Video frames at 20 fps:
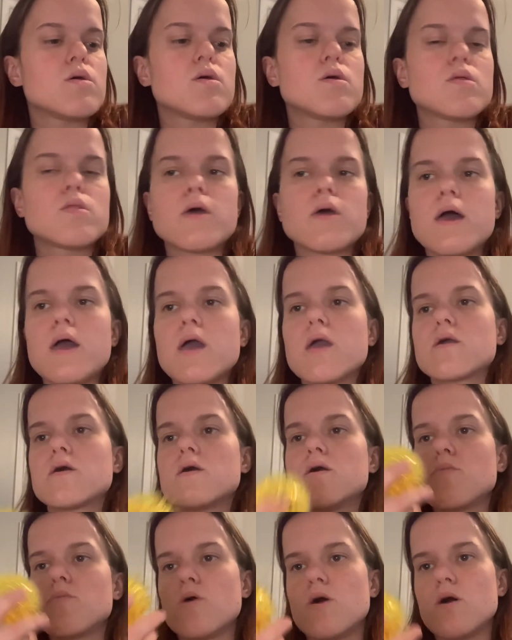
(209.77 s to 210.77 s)
like
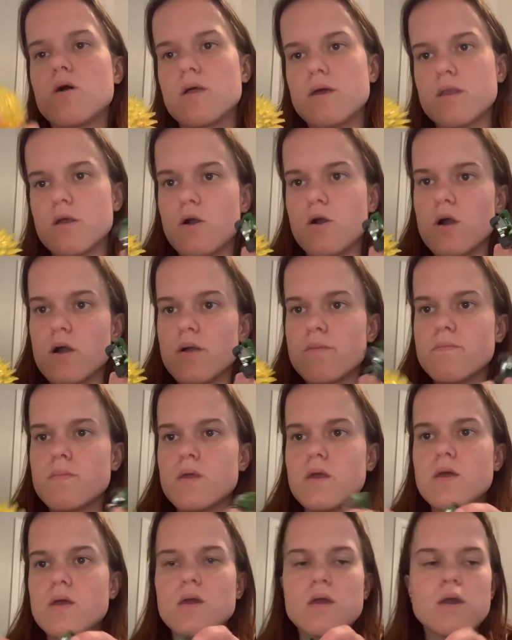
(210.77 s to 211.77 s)
a ball and a car.
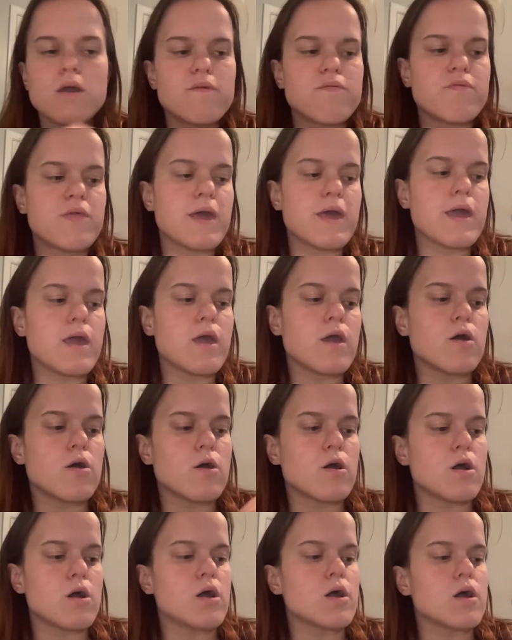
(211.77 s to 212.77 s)
If they
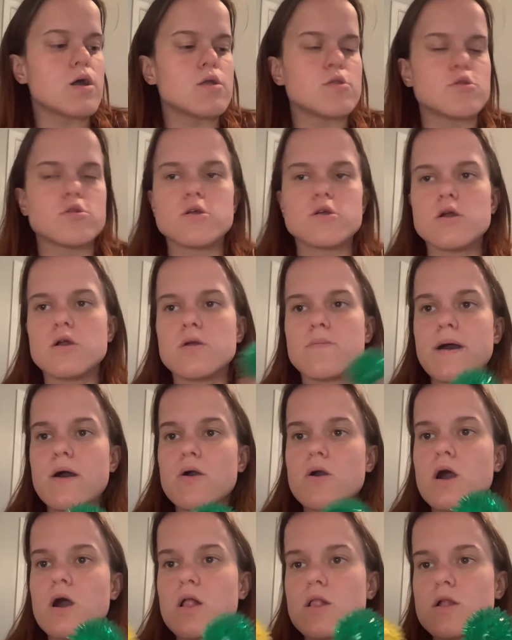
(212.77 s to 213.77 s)
are unsure
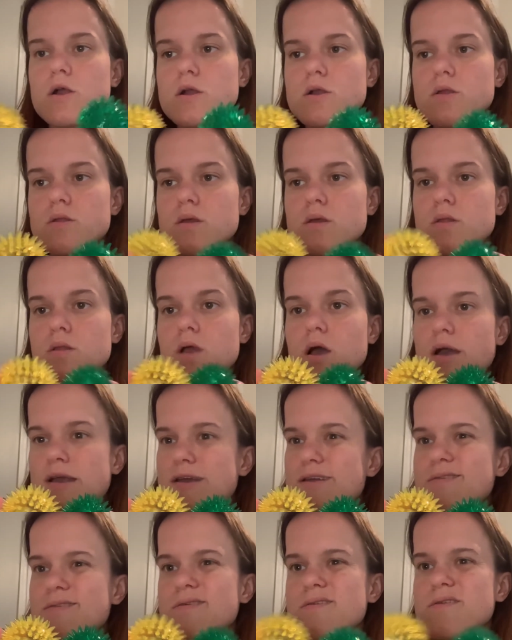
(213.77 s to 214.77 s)
about colors, it's not
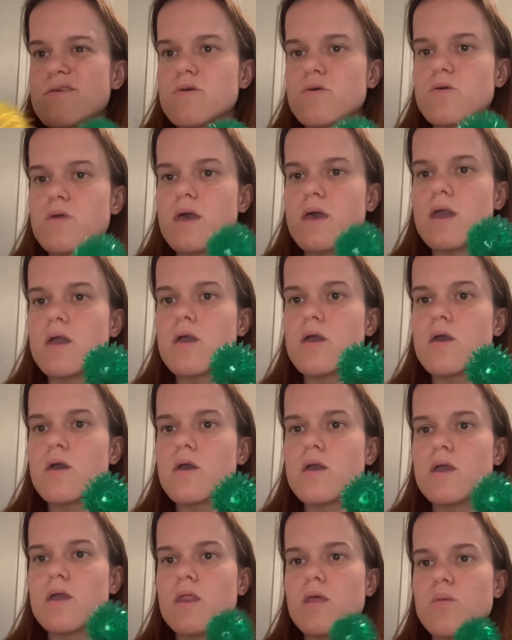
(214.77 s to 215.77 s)
good to do like,
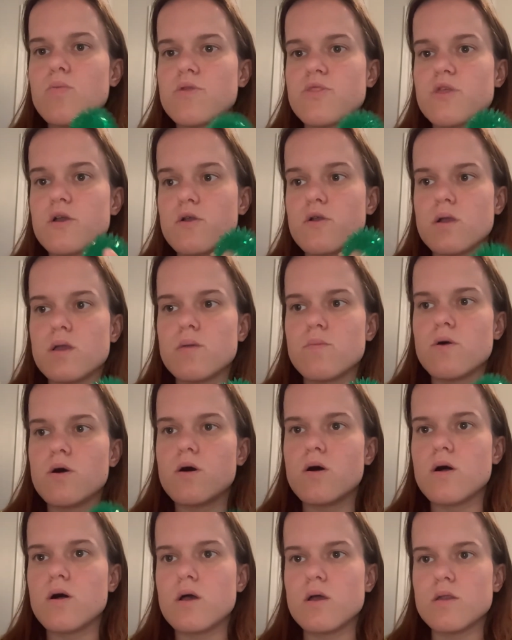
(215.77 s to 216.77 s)
can you put the green
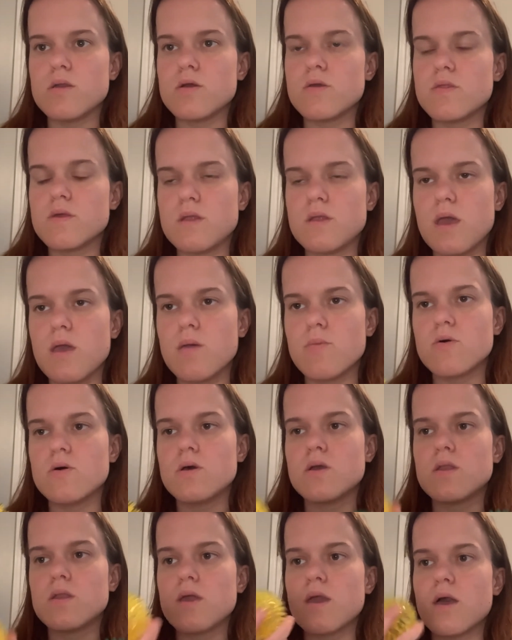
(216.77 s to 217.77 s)
ball under the table
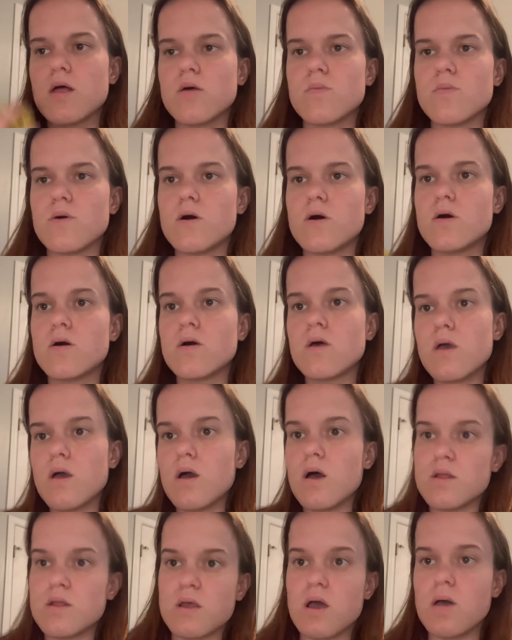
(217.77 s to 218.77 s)
and the yellow ball
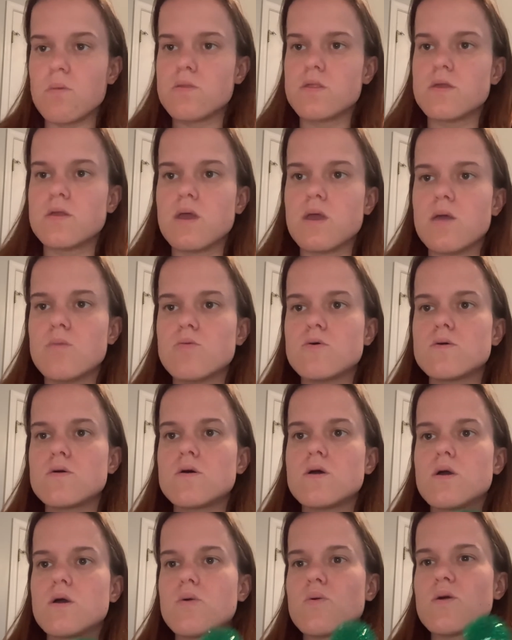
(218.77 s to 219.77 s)
on top of the table?
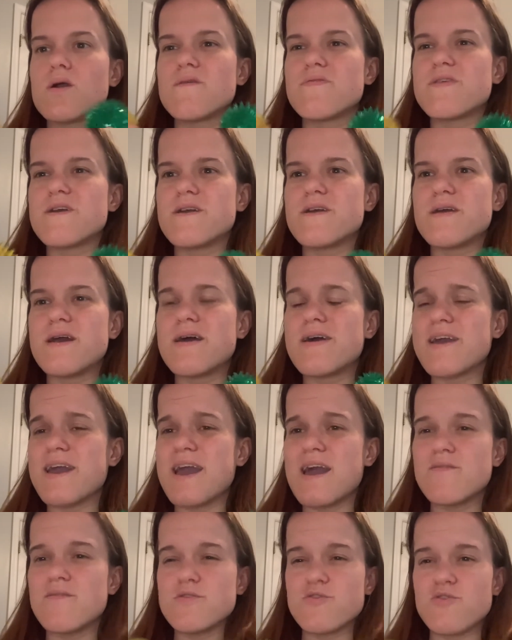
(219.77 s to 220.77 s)
Where if they're like
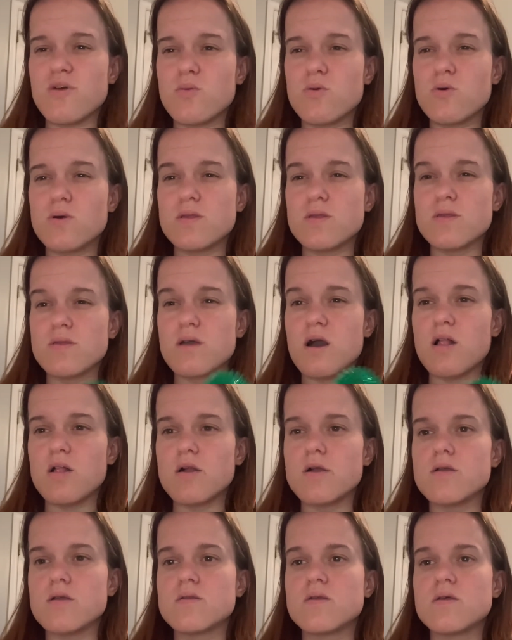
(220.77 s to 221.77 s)
having trouble with
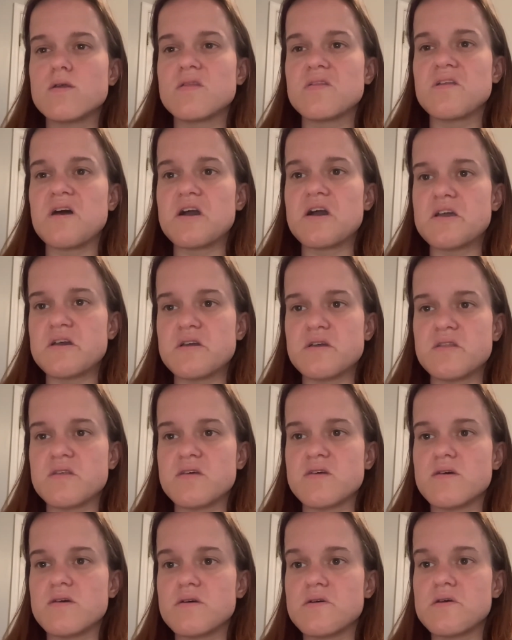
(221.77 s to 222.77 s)
colors, it's not good
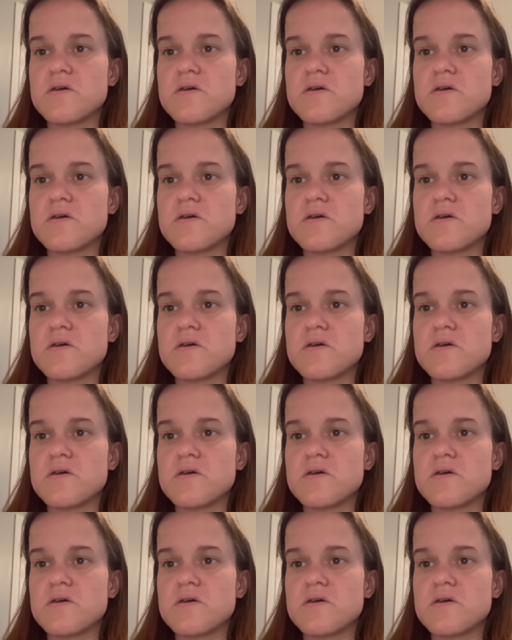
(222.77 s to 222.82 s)
to